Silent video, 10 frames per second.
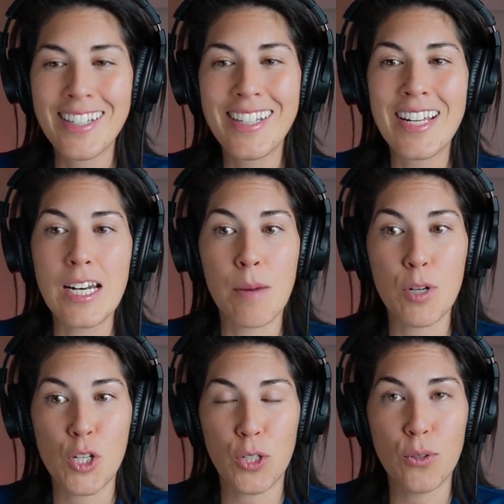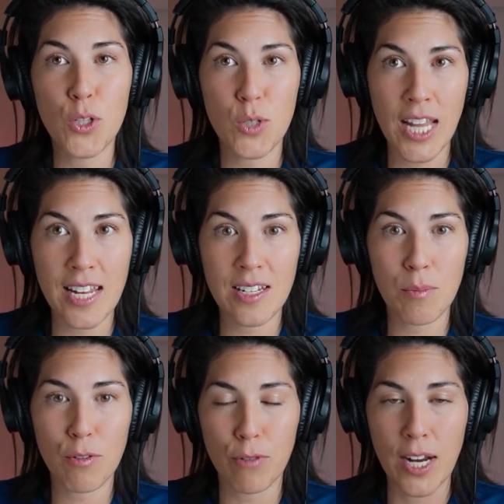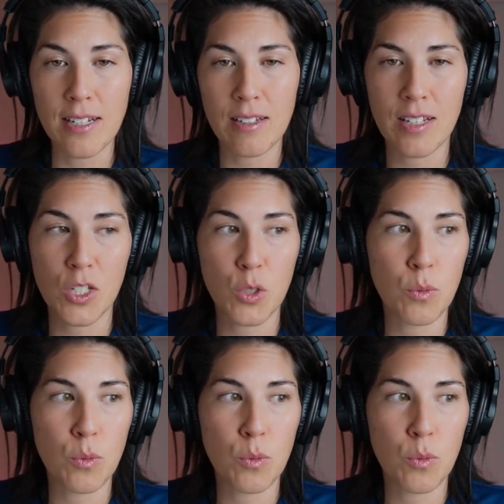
Number 2, you tend and befriend. This is what